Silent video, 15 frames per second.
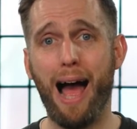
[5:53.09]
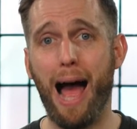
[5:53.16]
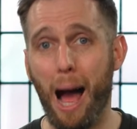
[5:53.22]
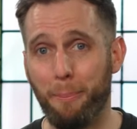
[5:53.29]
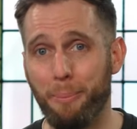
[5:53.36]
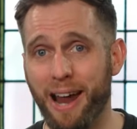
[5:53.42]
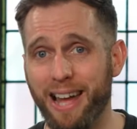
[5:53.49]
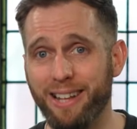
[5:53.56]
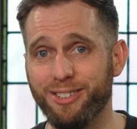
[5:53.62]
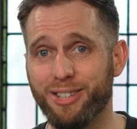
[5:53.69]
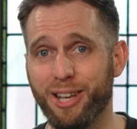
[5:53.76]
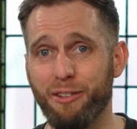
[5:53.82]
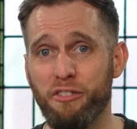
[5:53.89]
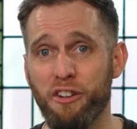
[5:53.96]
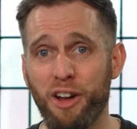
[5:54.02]

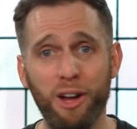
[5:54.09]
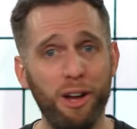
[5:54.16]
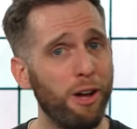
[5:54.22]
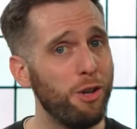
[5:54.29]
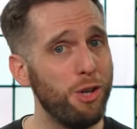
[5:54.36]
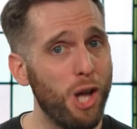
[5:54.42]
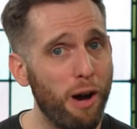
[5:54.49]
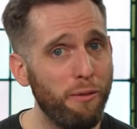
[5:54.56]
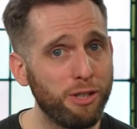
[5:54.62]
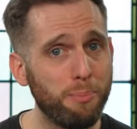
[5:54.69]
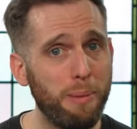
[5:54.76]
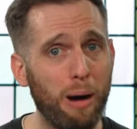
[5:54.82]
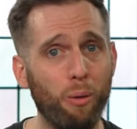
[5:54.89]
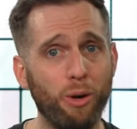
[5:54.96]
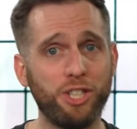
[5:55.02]
Apprehensive? Nervous
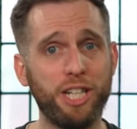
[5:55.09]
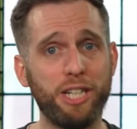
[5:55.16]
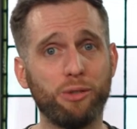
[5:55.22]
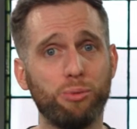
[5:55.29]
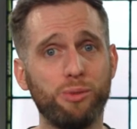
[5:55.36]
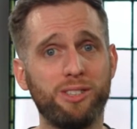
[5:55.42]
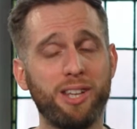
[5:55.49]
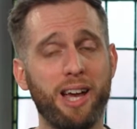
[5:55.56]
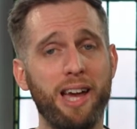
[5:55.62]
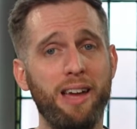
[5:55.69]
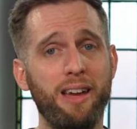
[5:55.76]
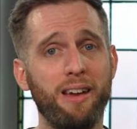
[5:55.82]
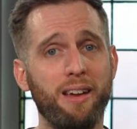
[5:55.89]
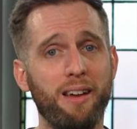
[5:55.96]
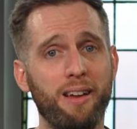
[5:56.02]
about what Jesus would
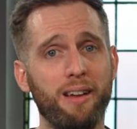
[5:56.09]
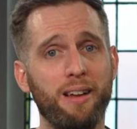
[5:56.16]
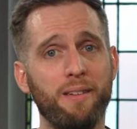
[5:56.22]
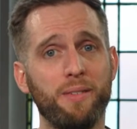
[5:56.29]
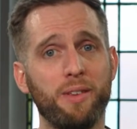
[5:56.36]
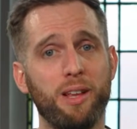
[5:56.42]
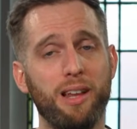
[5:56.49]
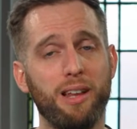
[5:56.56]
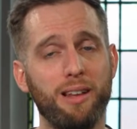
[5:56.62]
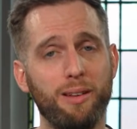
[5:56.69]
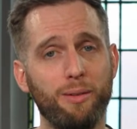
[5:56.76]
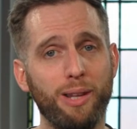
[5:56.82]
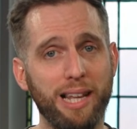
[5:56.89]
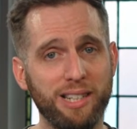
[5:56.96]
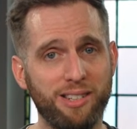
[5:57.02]
say?
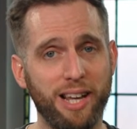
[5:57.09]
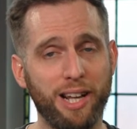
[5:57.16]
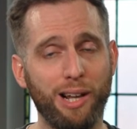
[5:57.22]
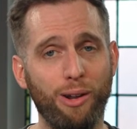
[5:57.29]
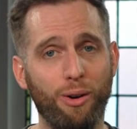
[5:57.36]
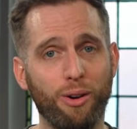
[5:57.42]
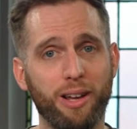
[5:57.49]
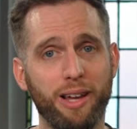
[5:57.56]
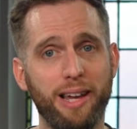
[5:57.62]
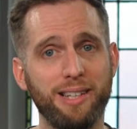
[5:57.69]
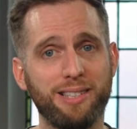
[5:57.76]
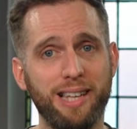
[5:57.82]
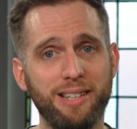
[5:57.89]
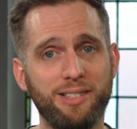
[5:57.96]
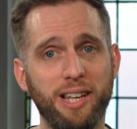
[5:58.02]
Let's take a look.
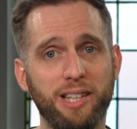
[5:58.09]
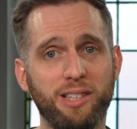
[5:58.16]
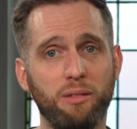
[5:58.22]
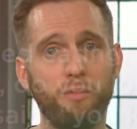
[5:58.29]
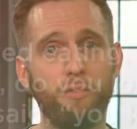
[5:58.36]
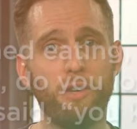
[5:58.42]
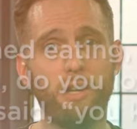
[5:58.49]
It says this in